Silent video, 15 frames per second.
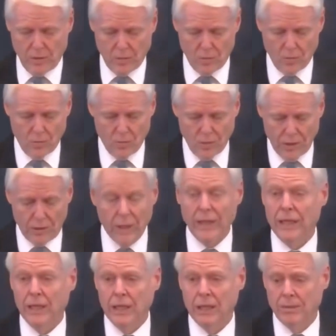We are in
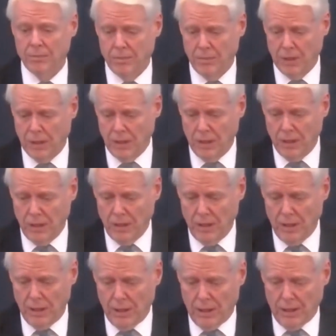Him.
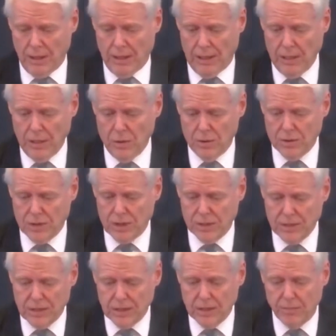He who says he
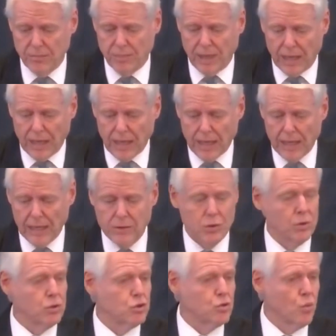abides or
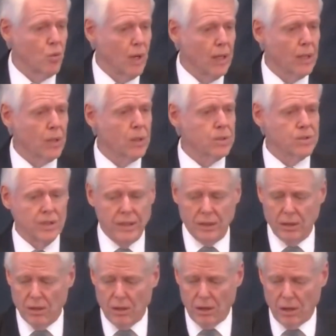dwells in
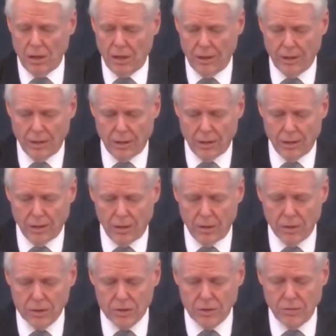God ought
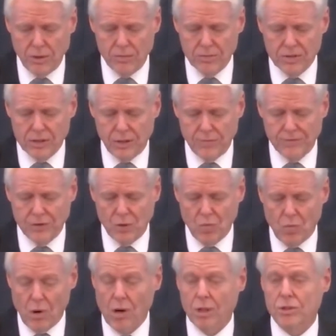also himself to
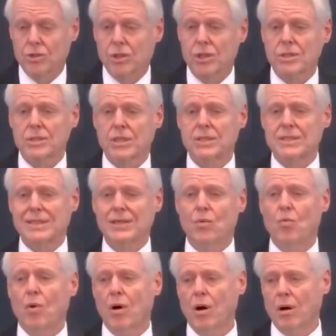walk just as he
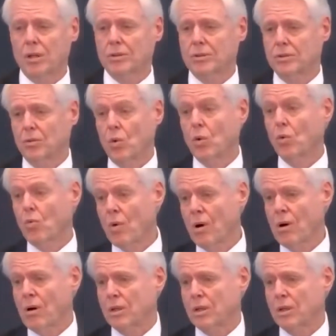walked or walks.